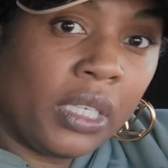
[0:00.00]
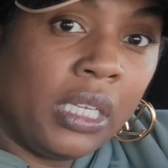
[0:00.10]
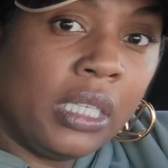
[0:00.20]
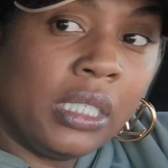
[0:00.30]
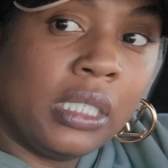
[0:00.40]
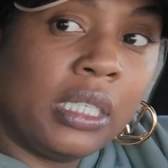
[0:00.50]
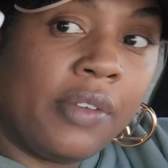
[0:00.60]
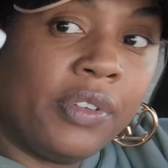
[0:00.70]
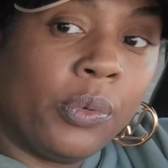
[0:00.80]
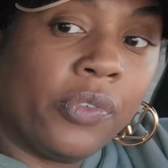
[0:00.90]
this is
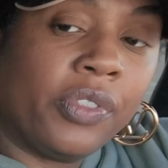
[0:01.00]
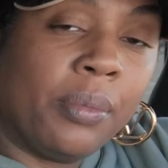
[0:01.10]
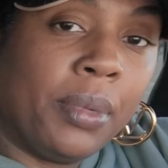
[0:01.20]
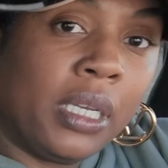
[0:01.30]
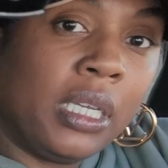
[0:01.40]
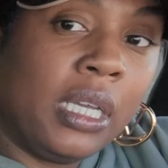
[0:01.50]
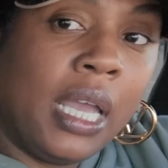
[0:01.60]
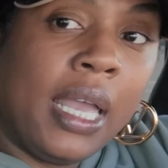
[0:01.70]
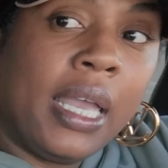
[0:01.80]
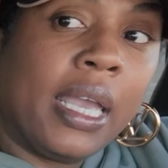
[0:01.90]
definitely worth the money.
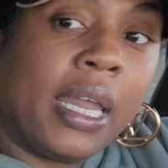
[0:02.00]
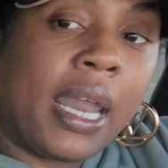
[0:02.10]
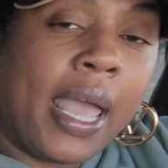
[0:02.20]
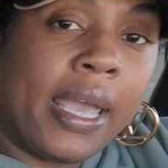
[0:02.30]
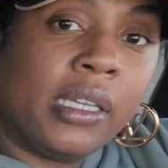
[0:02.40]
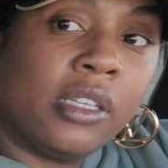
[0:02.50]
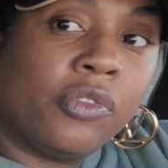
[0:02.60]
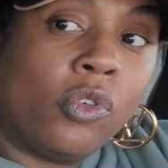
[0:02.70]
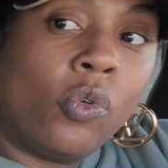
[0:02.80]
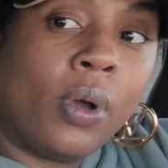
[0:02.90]
And I had this
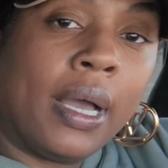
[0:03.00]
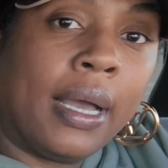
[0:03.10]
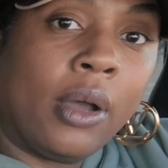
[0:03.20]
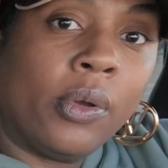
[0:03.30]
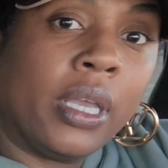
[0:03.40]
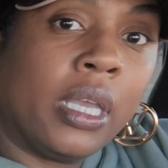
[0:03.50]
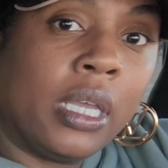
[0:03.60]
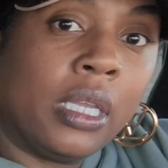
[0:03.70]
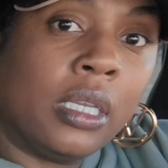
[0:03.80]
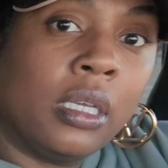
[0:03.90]
for a while,
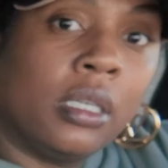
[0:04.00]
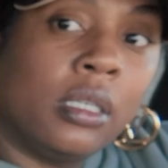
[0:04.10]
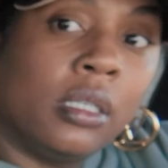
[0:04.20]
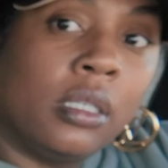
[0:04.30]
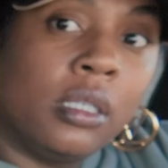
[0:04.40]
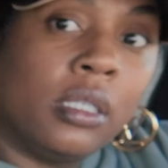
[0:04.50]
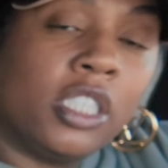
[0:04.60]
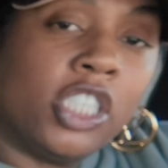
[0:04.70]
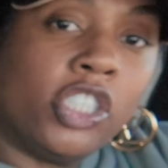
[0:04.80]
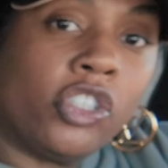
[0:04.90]
and
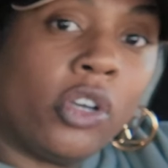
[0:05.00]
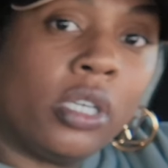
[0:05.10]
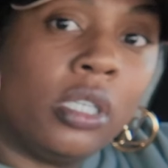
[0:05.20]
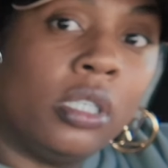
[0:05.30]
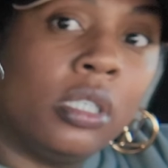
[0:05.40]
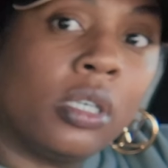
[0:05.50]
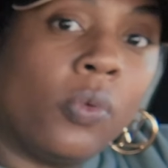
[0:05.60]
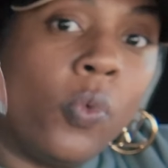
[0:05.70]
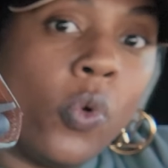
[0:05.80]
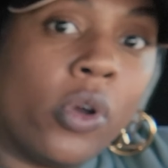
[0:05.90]
she's starting to look
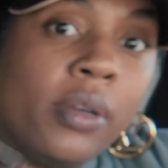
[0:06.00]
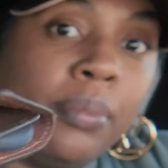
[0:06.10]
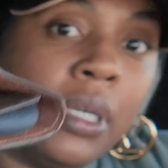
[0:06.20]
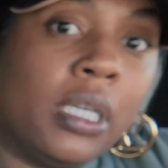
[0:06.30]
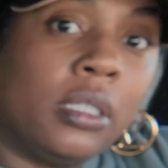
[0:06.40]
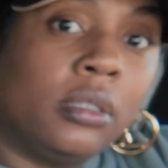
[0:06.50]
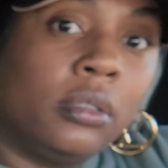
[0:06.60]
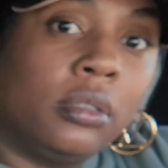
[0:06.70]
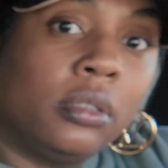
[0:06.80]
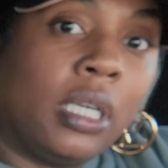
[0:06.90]
worn, but
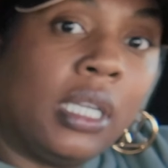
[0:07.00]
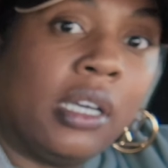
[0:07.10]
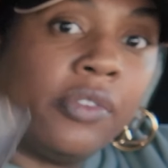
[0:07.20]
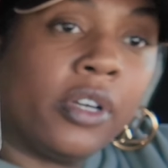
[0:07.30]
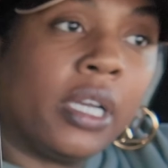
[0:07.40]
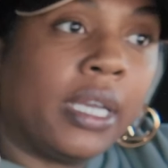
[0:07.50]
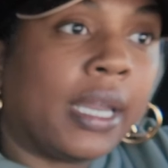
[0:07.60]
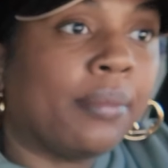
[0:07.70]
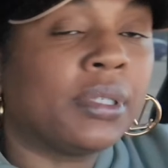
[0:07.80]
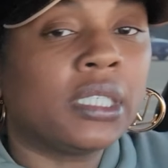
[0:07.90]
I love her. And
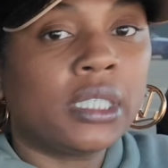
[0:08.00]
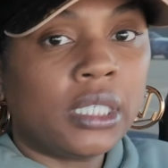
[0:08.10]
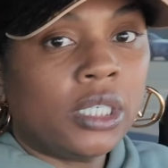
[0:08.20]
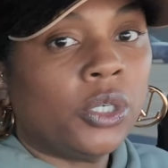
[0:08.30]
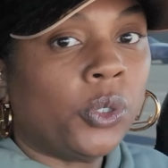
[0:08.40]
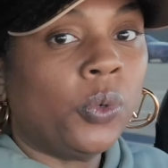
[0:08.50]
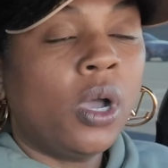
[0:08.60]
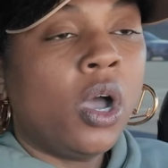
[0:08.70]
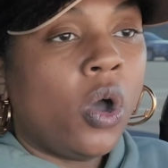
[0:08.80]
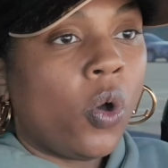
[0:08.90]
I'm still
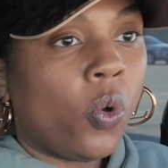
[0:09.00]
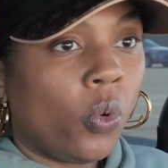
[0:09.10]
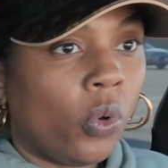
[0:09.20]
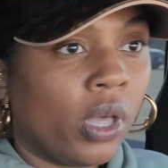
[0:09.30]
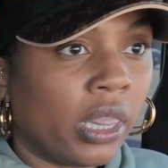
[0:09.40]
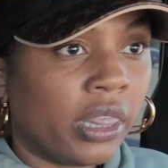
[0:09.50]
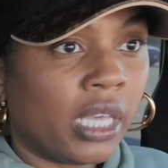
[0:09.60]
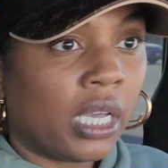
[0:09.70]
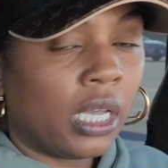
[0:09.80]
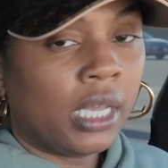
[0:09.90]
on
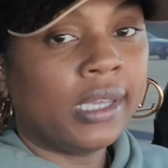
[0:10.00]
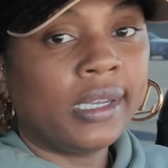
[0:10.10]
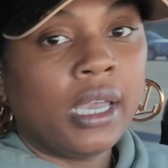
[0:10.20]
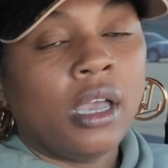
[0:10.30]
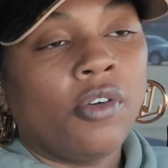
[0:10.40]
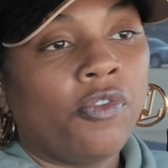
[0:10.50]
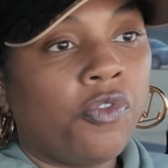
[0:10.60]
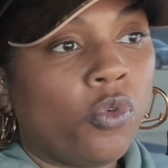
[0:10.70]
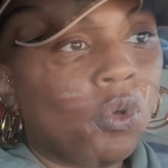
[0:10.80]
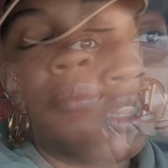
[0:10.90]
the hunt
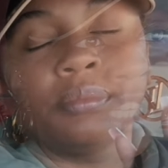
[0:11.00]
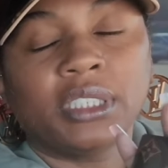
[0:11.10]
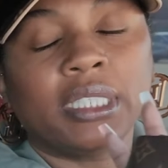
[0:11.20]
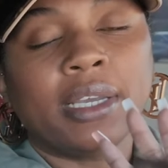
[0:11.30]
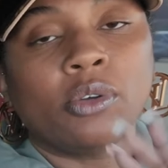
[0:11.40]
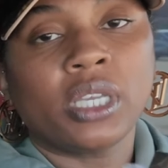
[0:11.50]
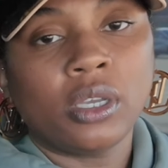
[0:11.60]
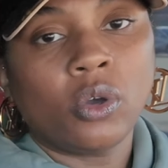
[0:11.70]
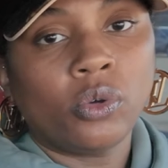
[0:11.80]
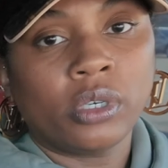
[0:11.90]
for the Chanel key
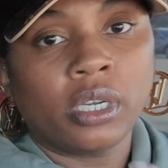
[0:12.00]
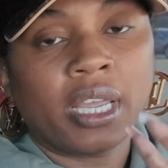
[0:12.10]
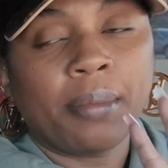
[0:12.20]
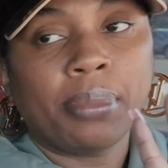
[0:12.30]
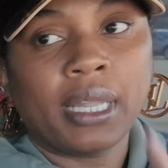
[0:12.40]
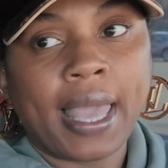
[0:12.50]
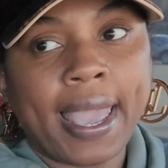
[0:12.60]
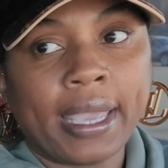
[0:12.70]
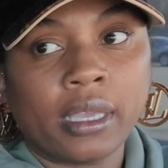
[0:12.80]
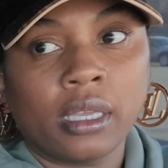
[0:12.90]
holder in
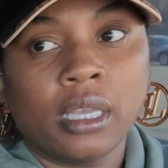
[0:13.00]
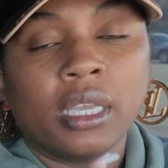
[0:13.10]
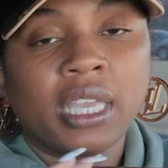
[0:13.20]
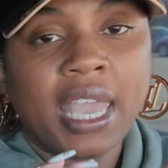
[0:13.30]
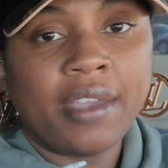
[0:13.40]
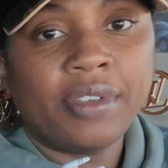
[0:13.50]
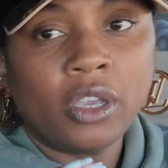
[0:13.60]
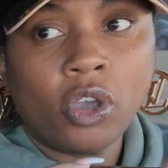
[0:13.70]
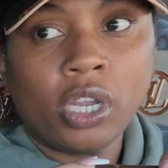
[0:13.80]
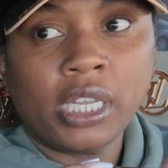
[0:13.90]
black
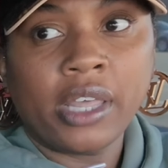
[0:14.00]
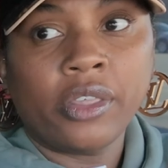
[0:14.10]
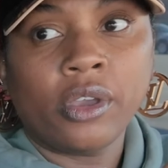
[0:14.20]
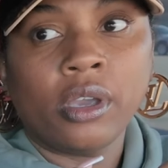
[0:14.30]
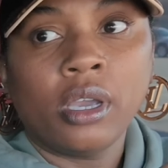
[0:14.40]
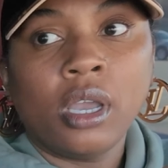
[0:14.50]
caviar leather